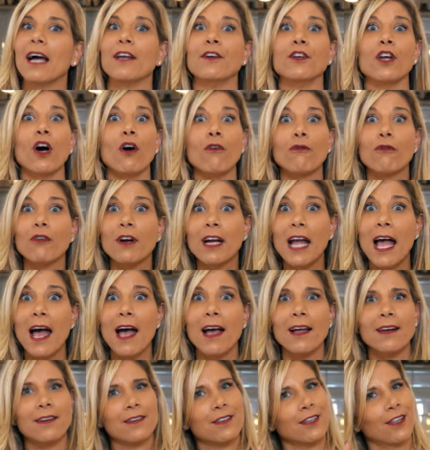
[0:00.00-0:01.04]
and don't
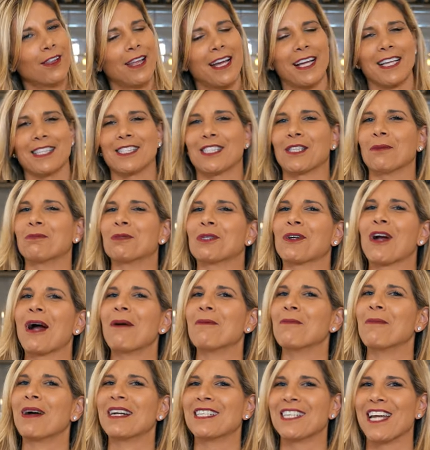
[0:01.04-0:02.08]
forget to like and subscribe
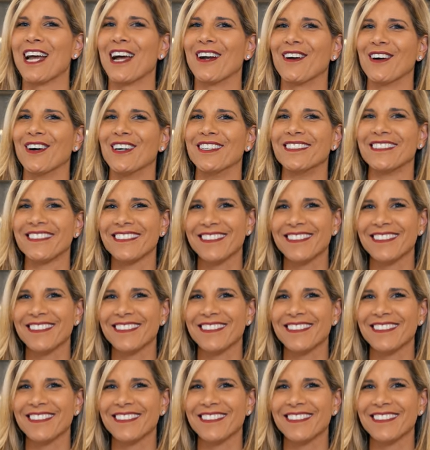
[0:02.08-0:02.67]
to my channel.